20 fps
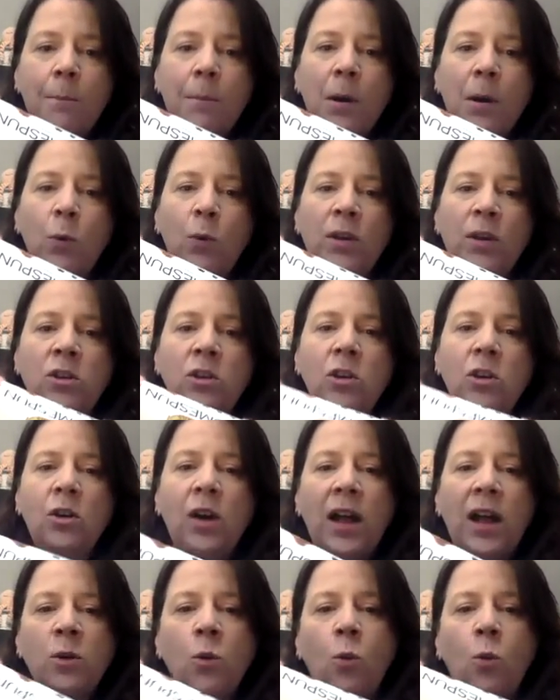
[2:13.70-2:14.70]
But when you
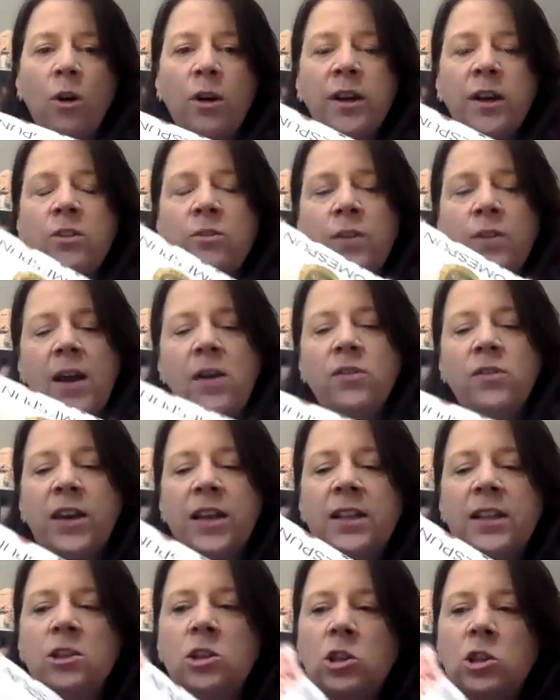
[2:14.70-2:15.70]
kind of work it around,
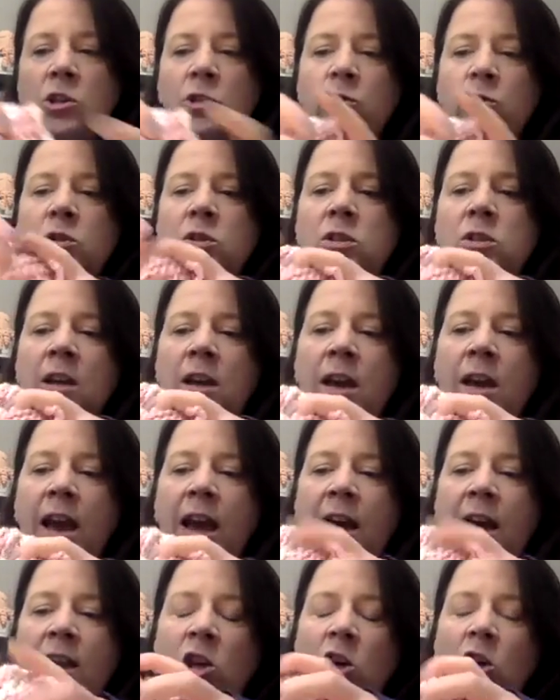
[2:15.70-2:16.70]
get it loose,
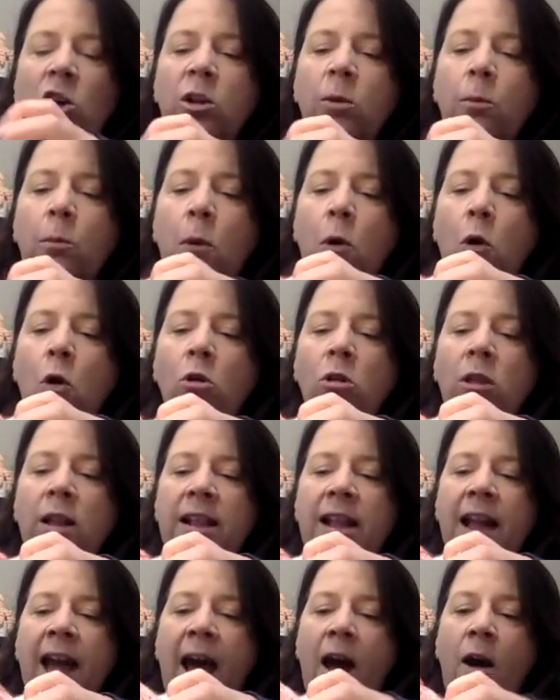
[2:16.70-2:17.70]
and you're going to pull
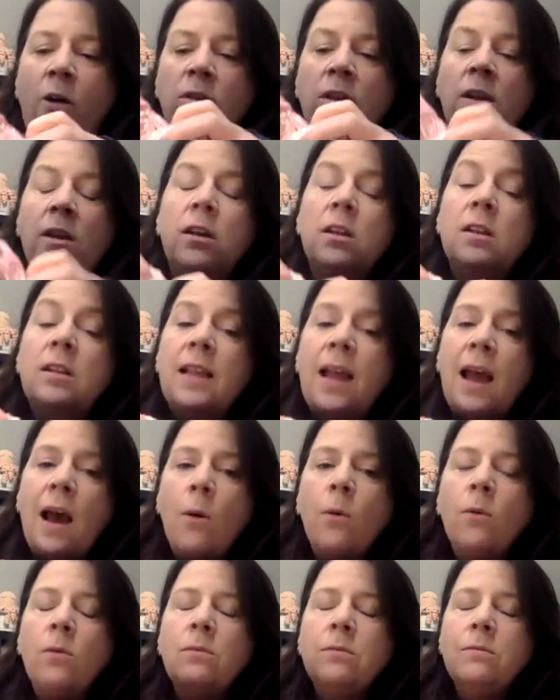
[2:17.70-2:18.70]
it out.
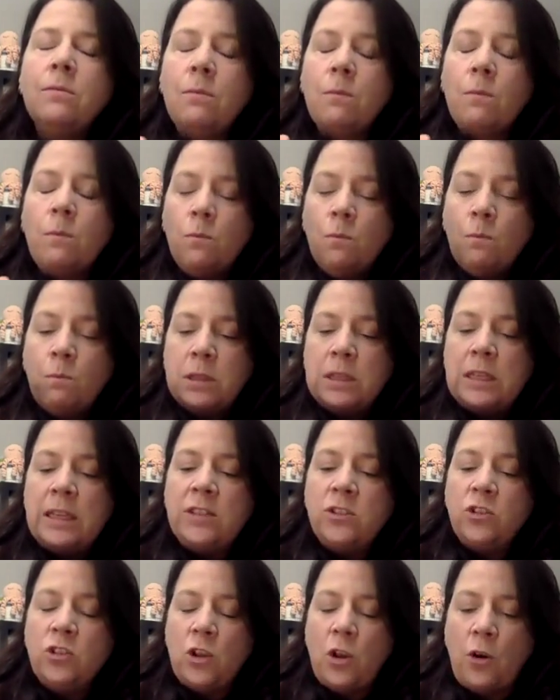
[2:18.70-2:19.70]
Now,
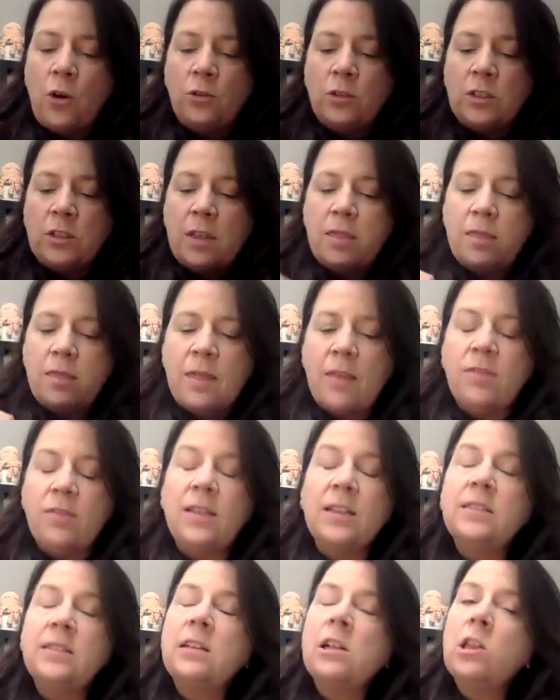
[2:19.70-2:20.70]
please note that
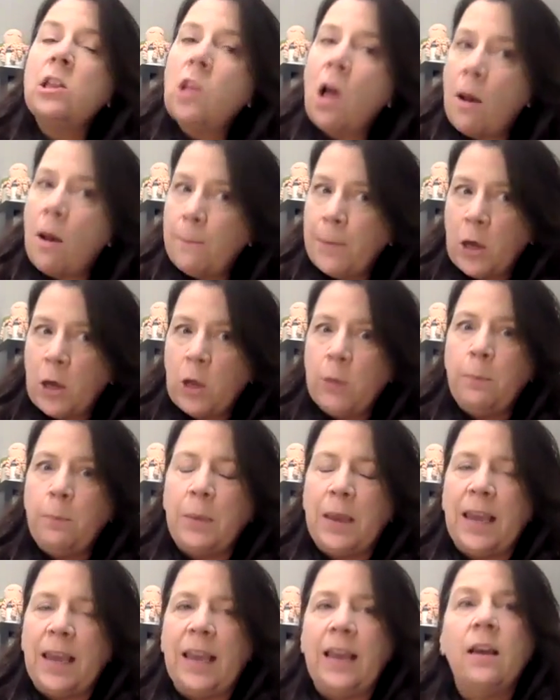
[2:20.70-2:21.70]
this lump could
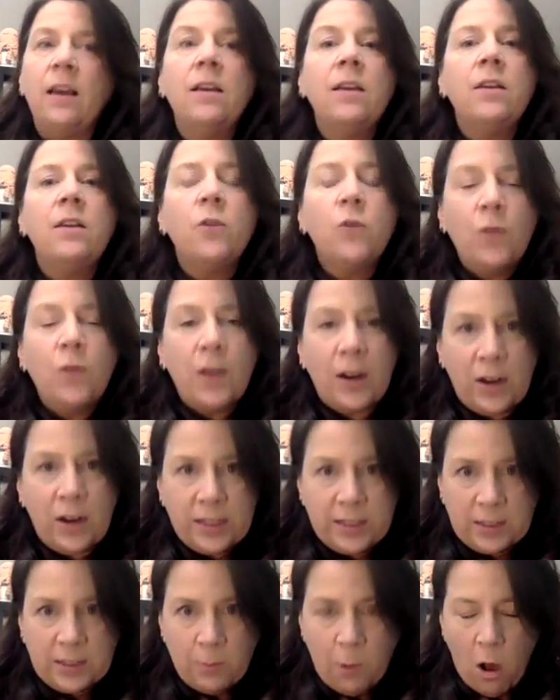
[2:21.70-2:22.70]
be very
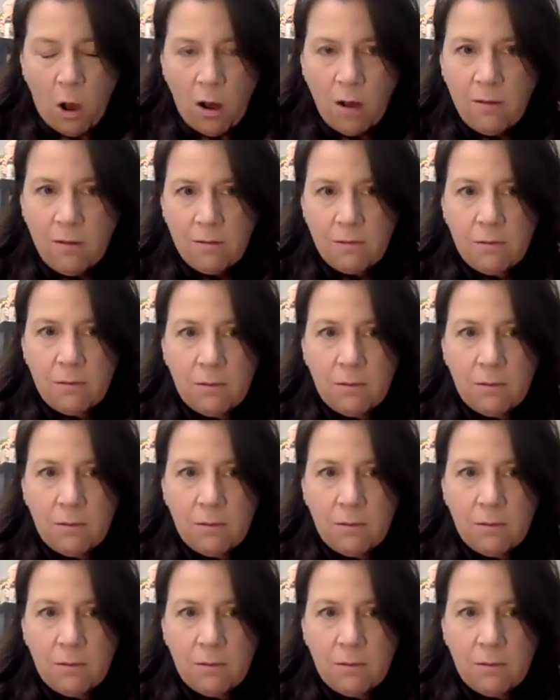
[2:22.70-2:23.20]
small